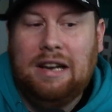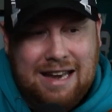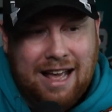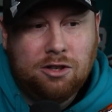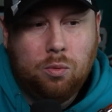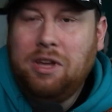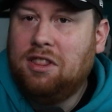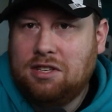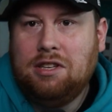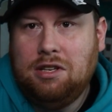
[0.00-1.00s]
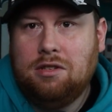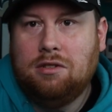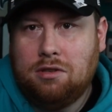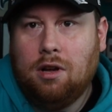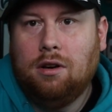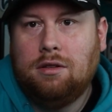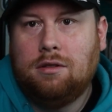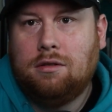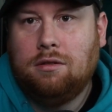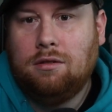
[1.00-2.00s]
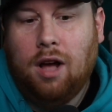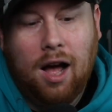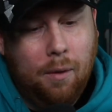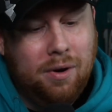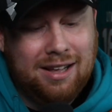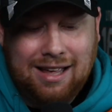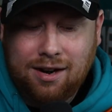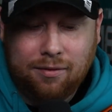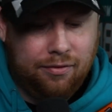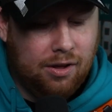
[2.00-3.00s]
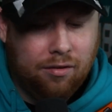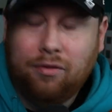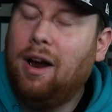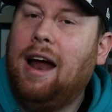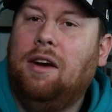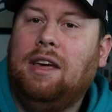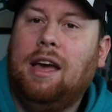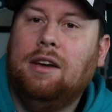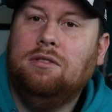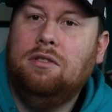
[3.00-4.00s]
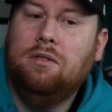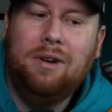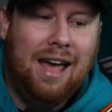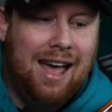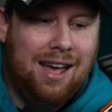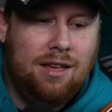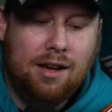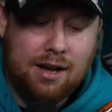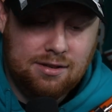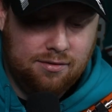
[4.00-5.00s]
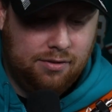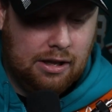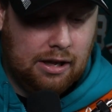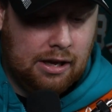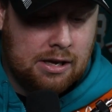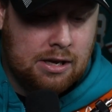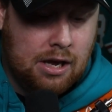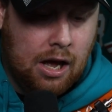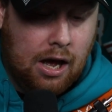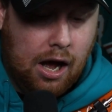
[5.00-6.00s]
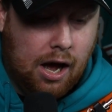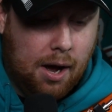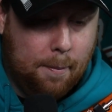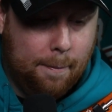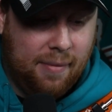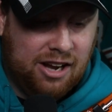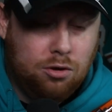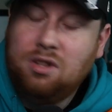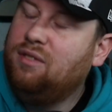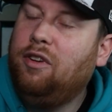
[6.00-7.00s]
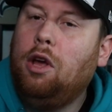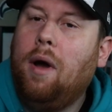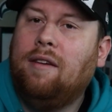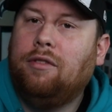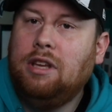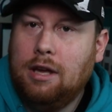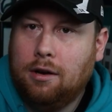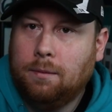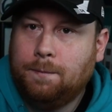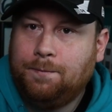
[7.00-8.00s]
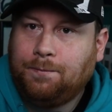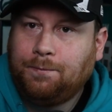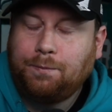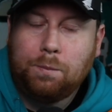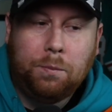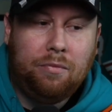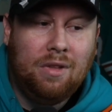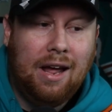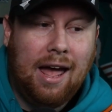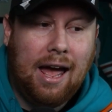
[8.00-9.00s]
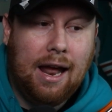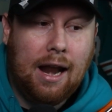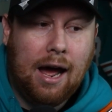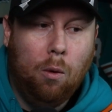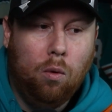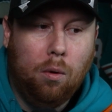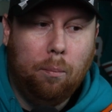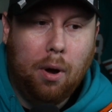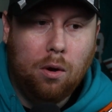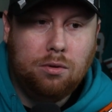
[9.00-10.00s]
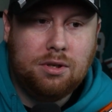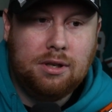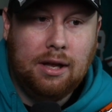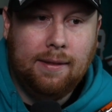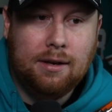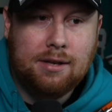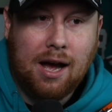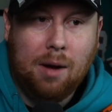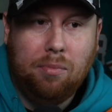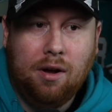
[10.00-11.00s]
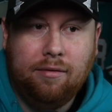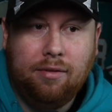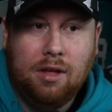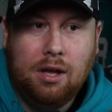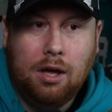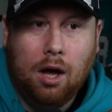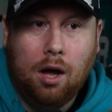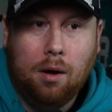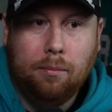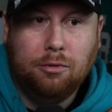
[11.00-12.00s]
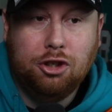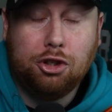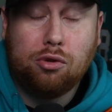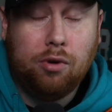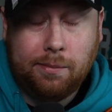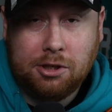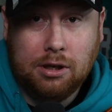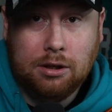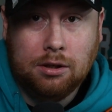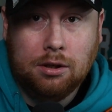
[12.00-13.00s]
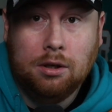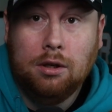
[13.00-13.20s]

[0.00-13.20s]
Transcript: Next week, the season starts. I want to get a feel for how you guys are doing, how you guys are feeling. I do this video every year, and I will post in the top of the description